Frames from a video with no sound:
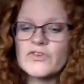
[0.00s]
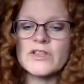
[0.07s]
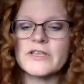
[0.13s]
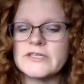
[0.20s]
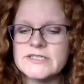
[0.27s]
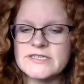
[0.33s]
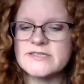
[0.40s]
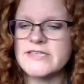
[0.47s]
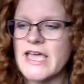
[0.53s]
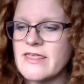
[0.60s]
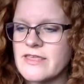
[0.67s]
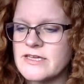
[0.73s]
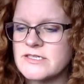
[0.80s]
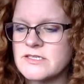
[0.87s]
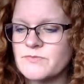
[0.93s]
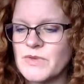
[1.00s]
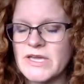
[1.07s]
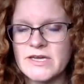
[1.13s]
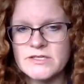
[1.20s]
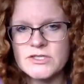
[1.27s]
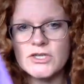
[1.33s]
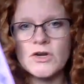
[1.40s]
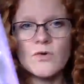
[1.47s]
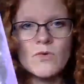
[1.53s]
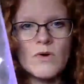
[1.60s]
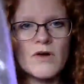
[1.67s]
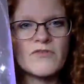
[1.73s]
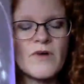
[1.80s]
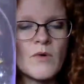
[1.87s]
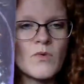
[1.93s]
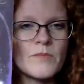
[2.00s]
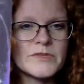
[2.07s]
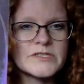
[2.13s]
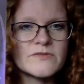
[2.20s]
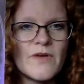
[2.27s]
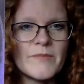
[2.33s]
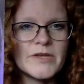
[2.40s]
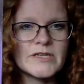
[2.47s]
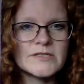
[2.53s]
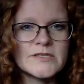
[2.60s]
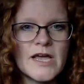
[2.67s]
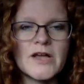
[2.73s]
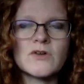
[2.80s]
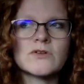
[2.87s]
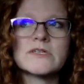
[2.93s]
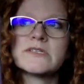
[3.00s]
feeling to say this because, you know, a, a woman's feminine cycle